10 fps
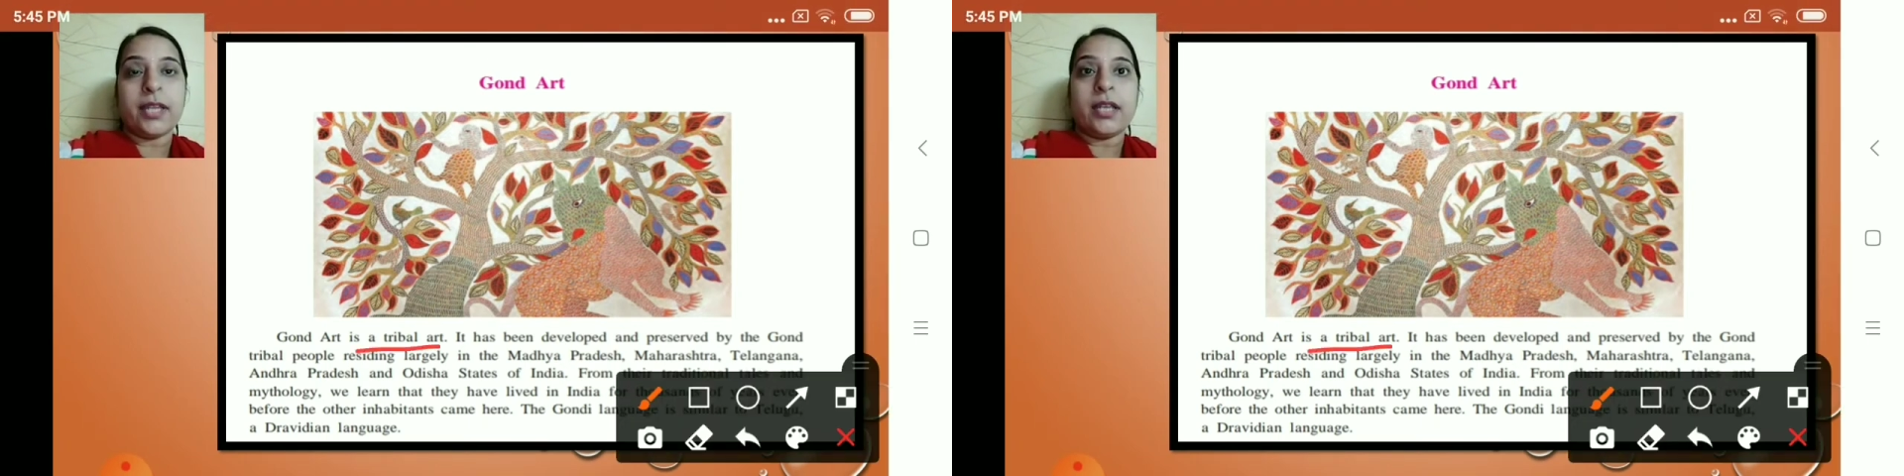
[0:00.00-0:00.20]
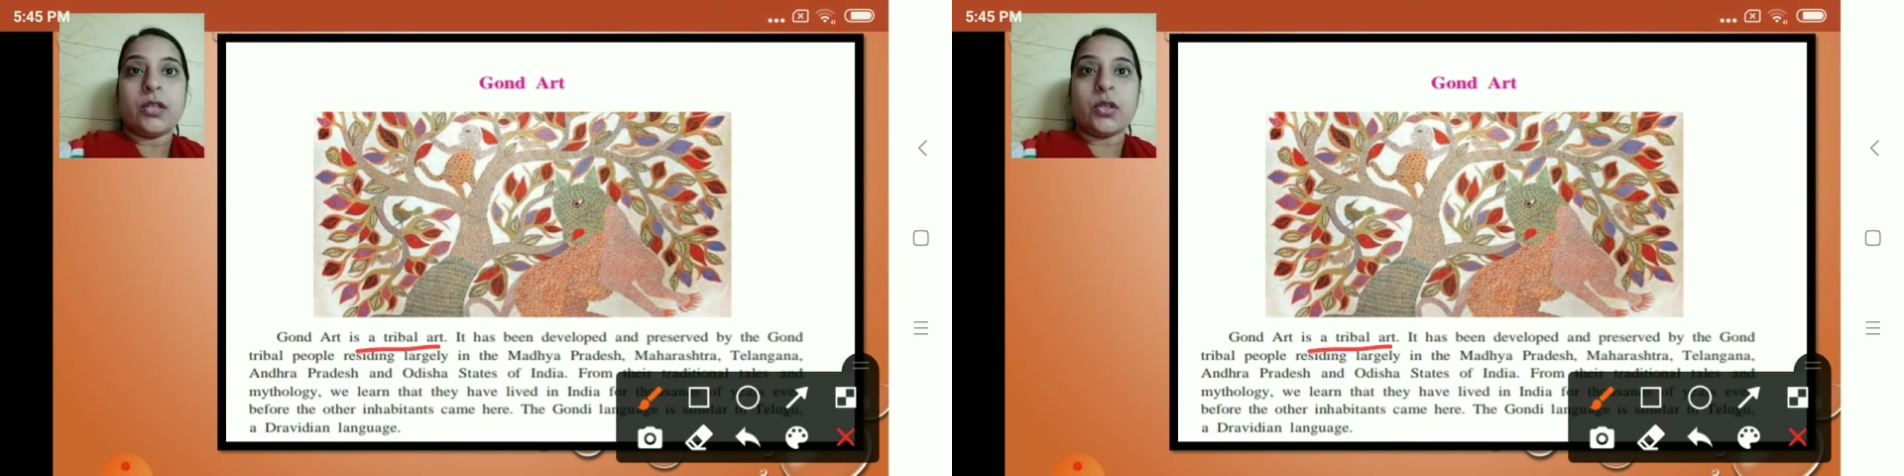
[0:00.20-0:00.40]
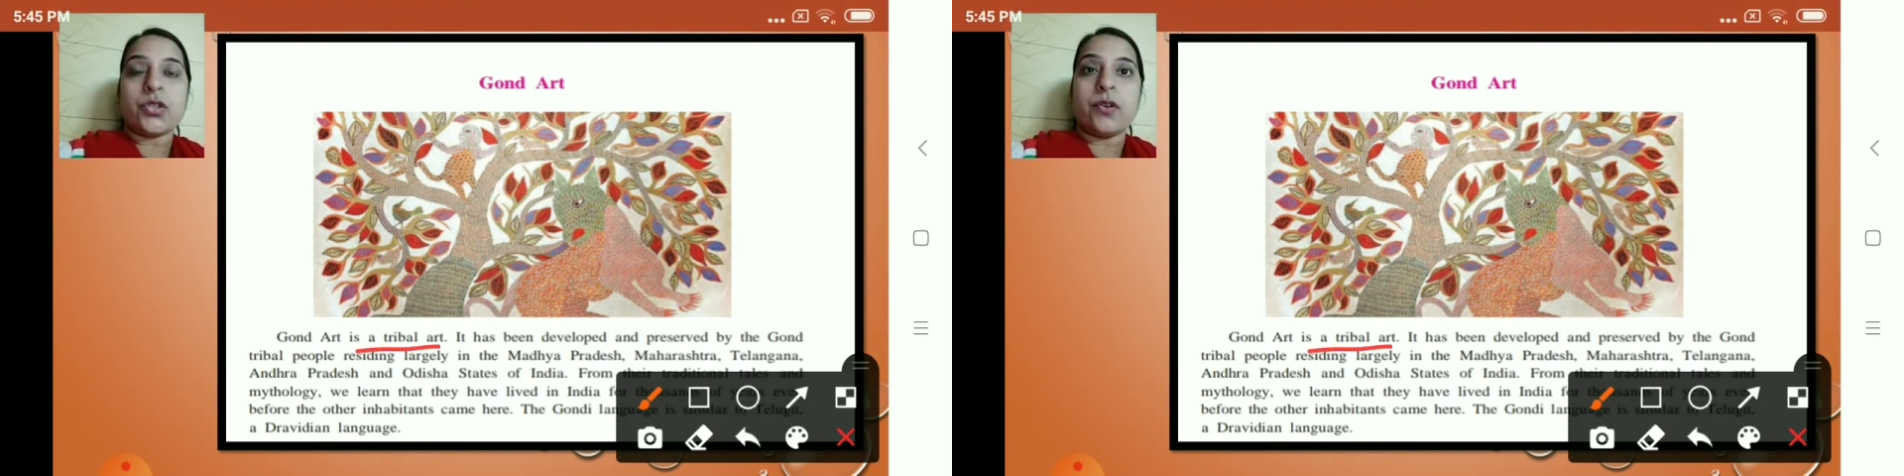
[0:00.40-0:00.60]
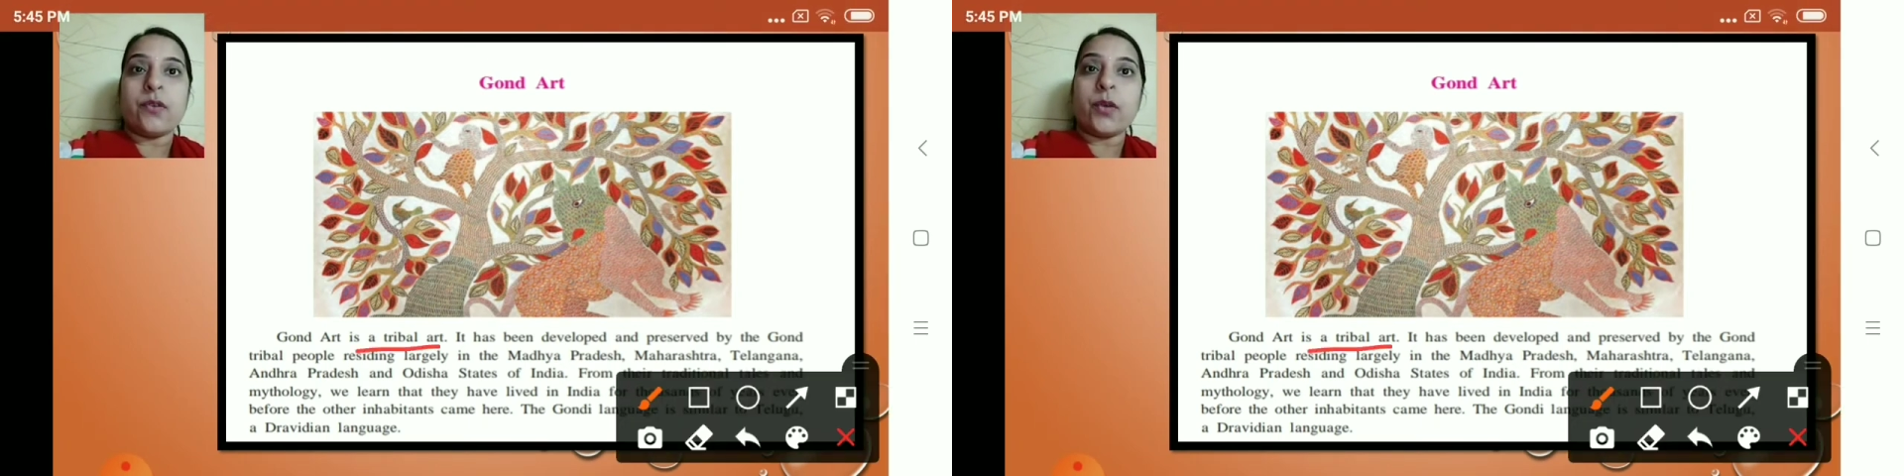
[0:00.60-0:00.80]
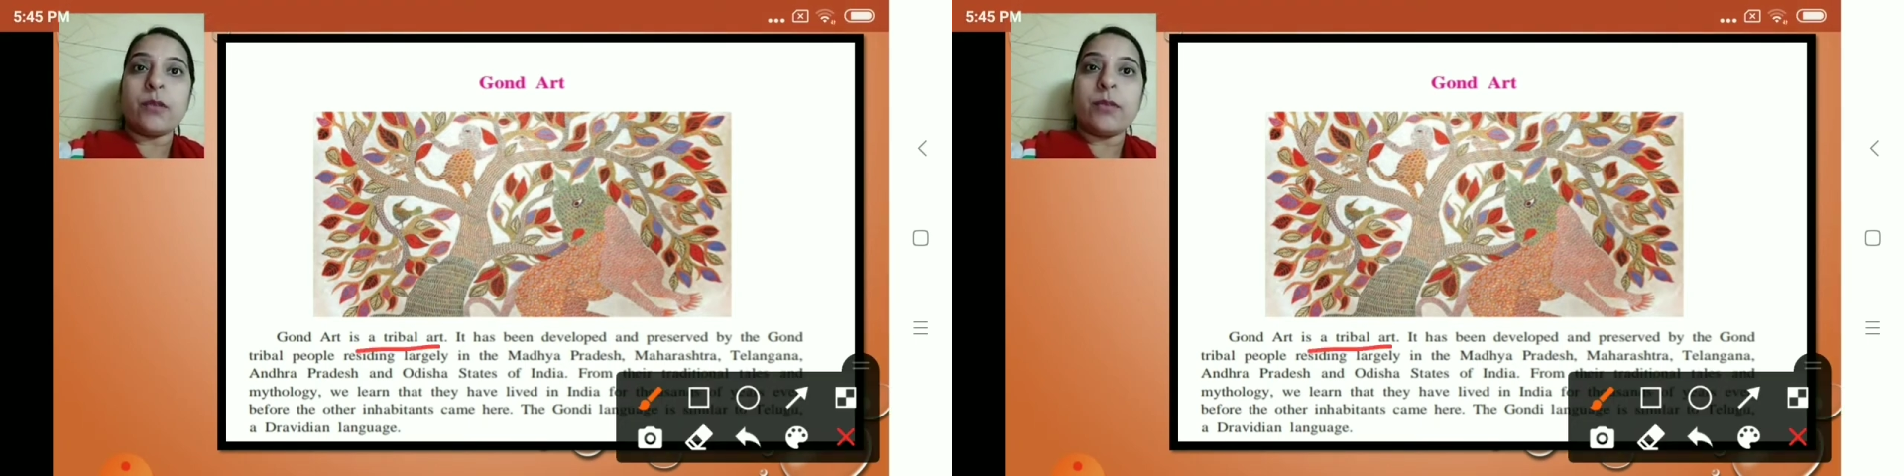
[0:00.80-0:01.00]
Now children,
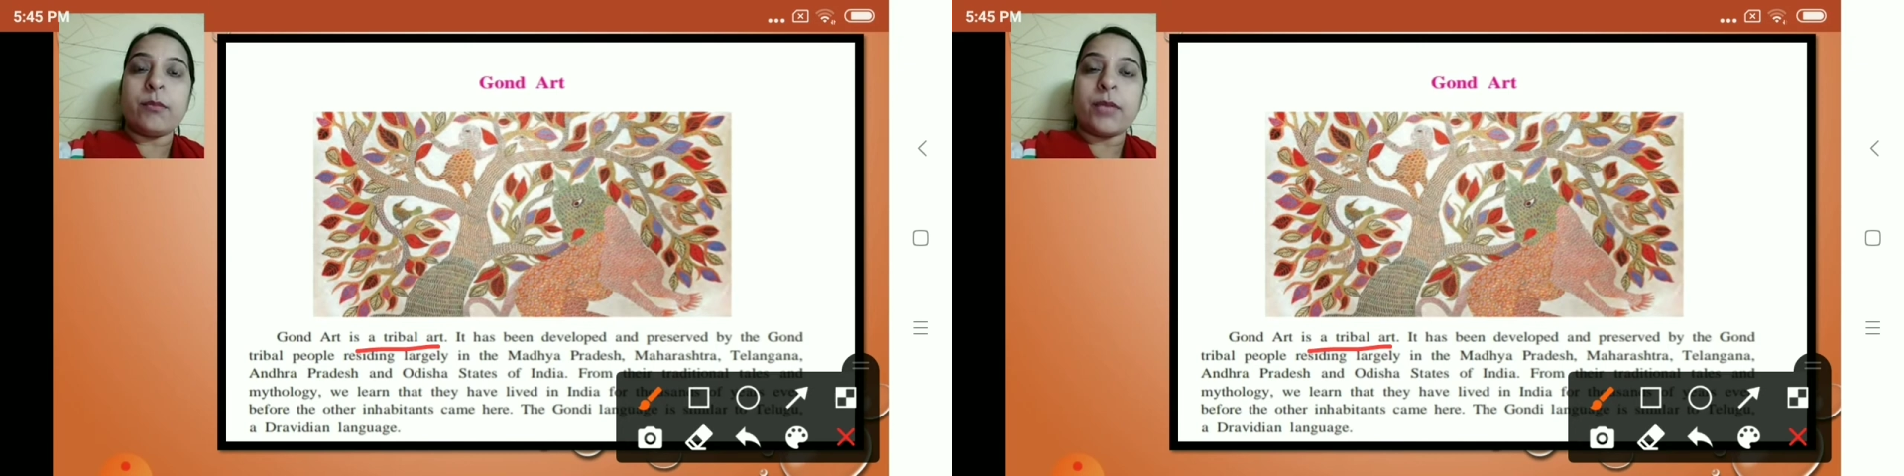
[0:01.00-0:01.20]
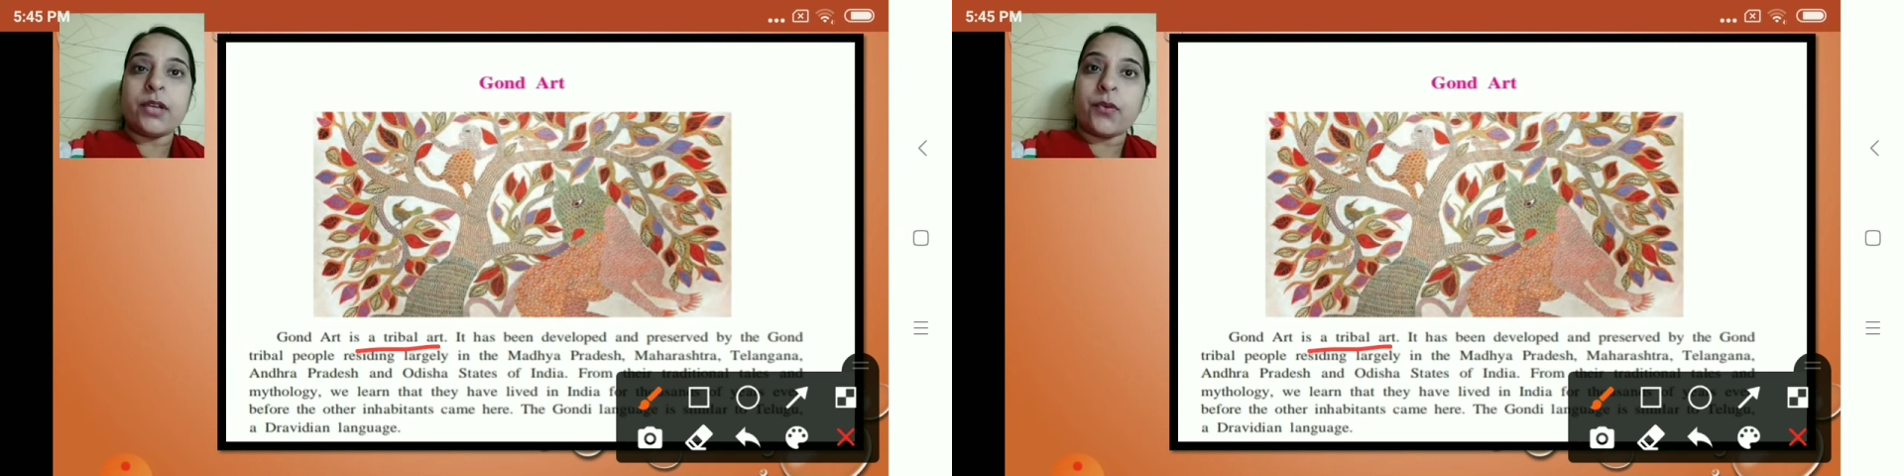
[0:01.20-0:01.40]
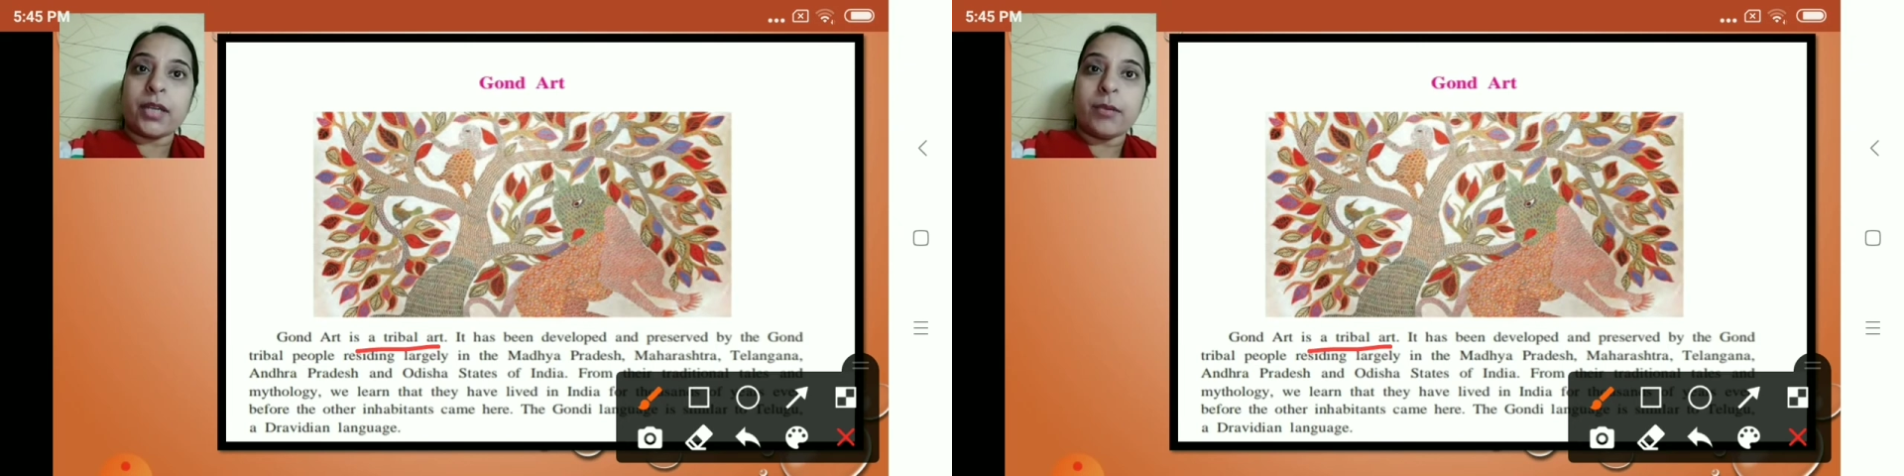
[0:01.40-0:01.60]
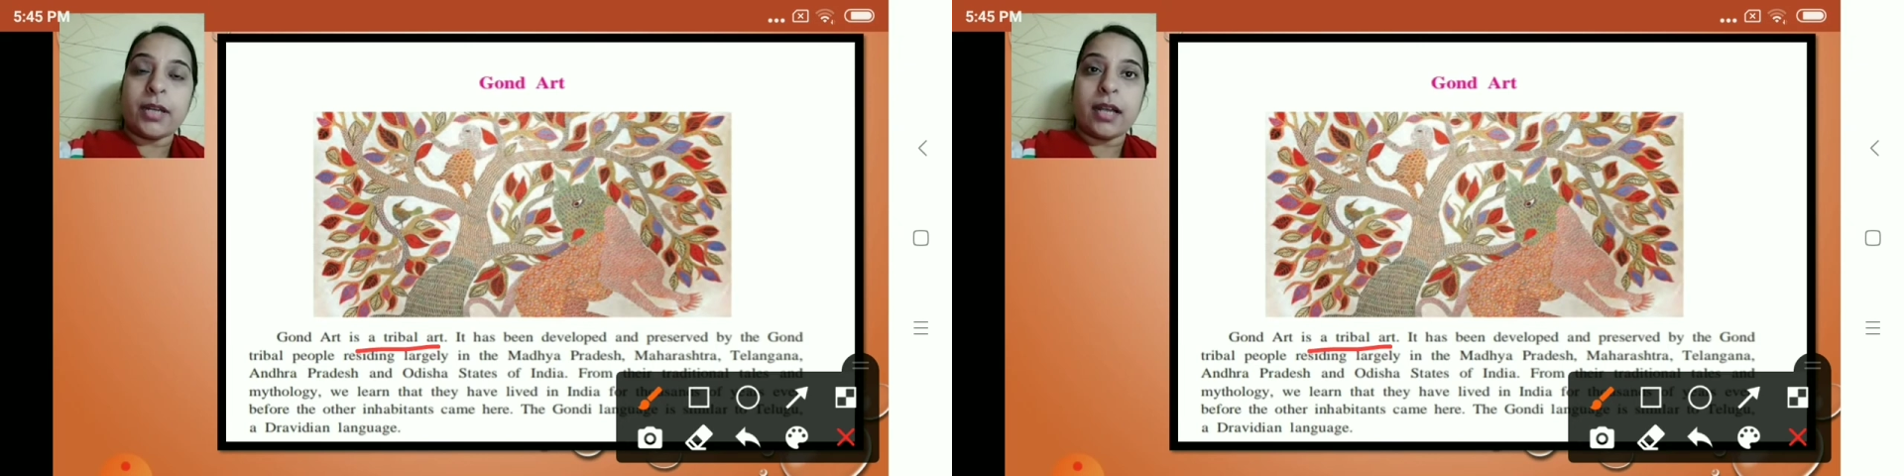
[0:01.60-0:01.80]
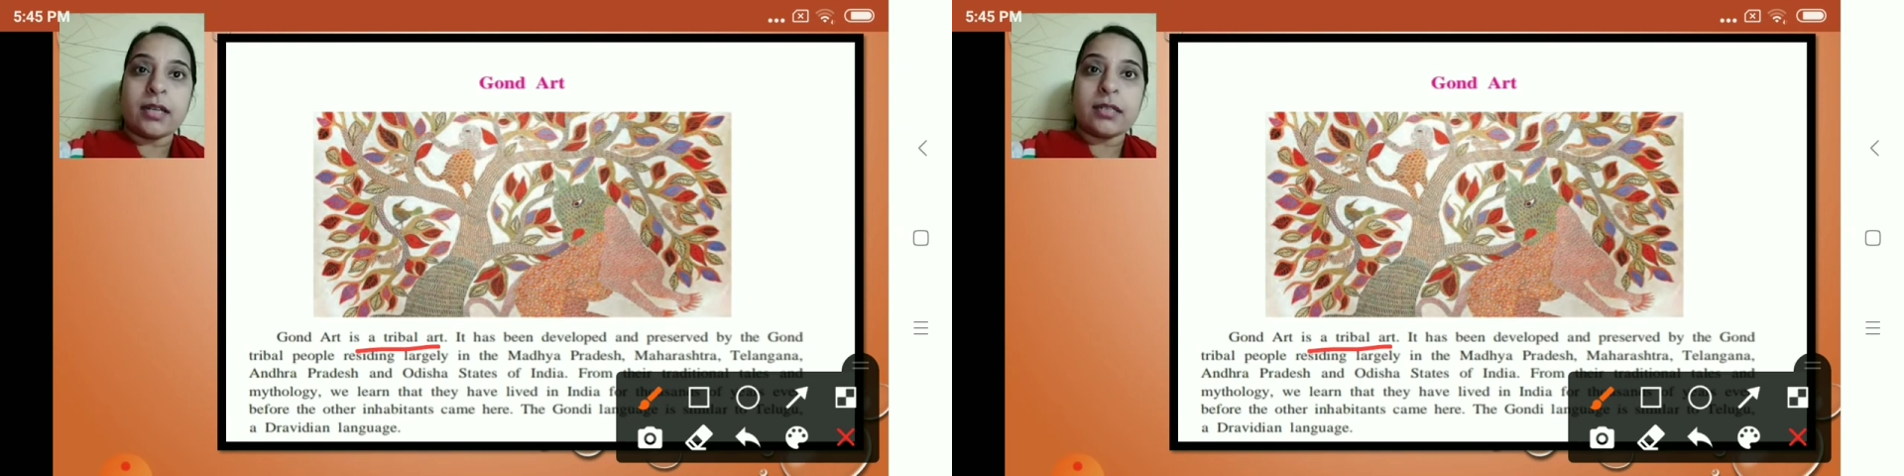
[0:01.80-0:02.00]
what do you mean by tribal
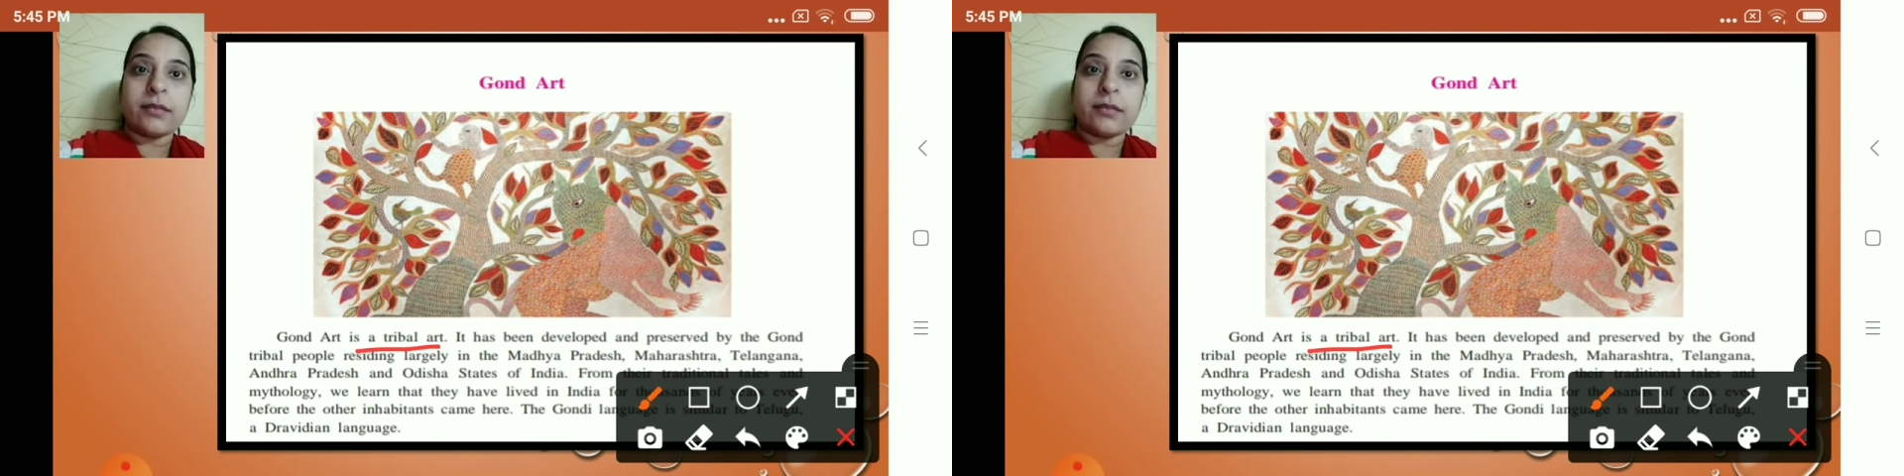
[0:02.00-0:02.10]
art?